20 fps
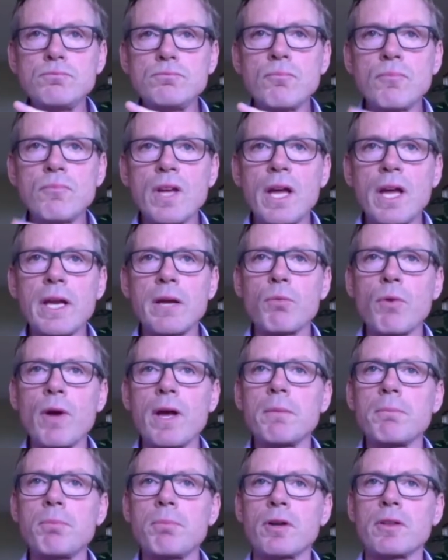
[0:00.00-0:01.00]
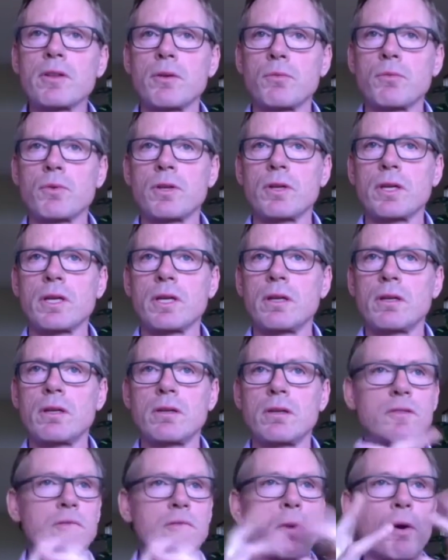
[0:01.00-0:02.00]
And he read a book that really
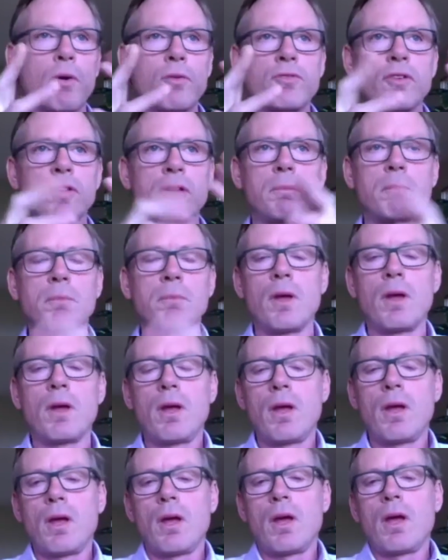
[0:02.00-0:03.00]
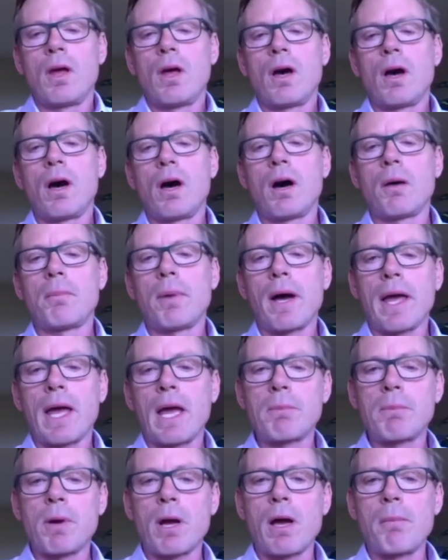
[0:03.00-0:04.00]
spoke to him by
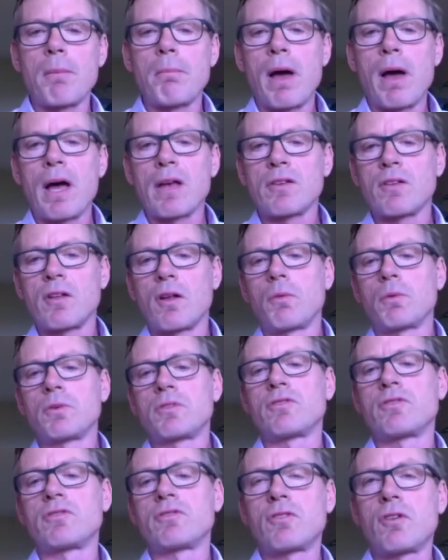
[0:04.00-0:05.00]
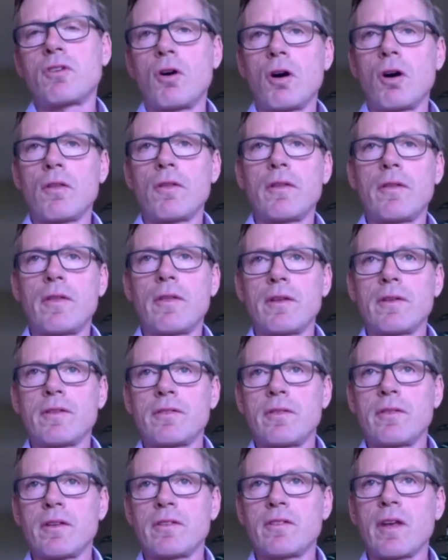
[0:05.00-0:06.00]
Abraham Maslow, which is called
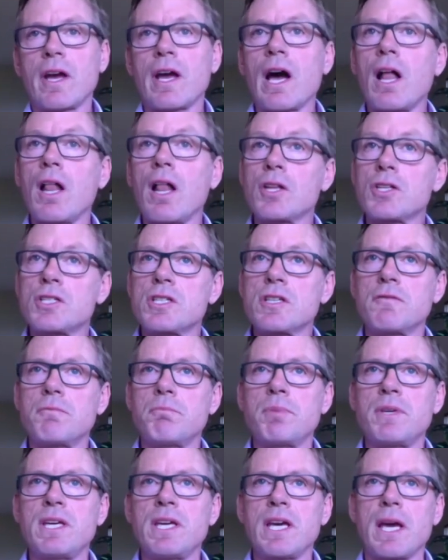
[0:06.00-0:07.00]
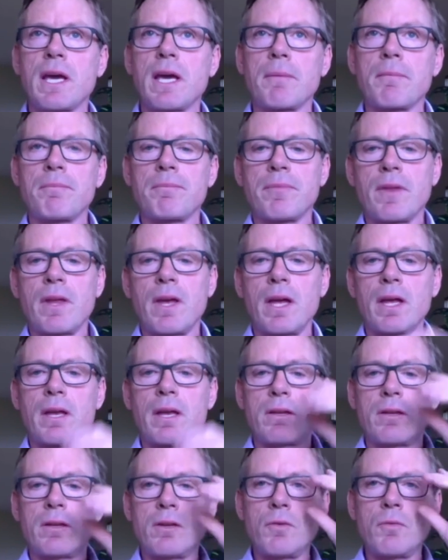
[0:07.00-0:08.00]
The Psychology of Being.
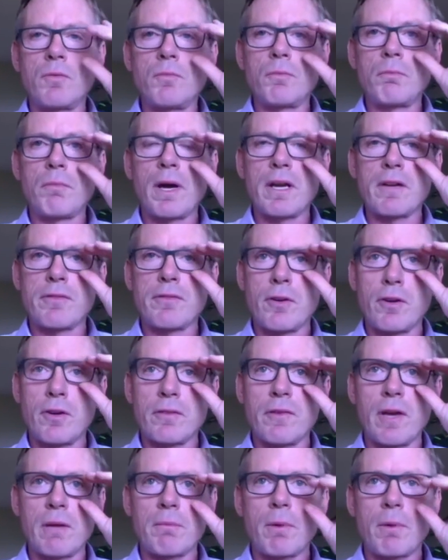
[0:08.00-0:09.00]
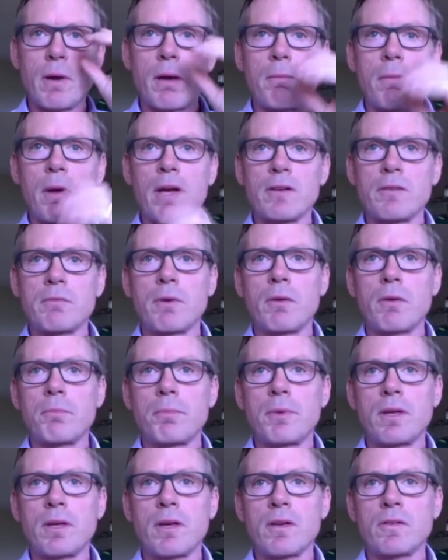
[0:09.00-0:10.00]
And you might have heard of Abraham Maslow
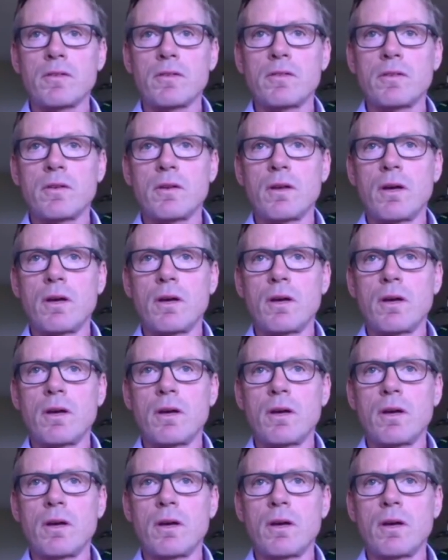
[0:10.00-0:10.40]
because